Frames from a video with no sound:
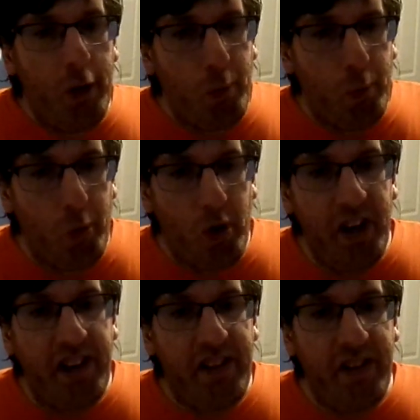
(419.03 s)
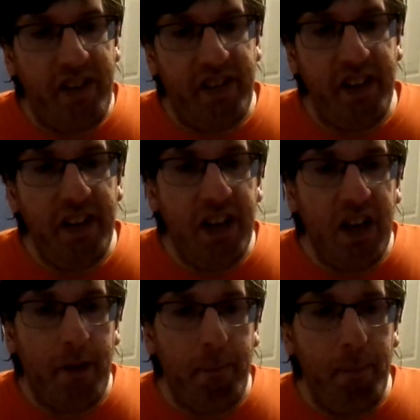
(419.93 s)
wants to see
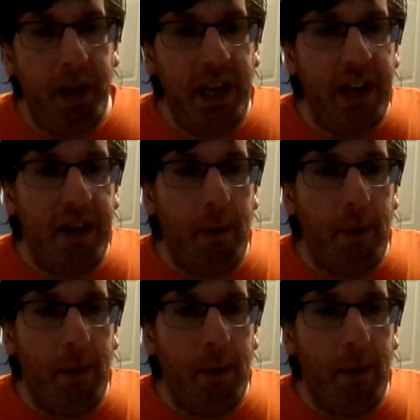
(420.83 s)
me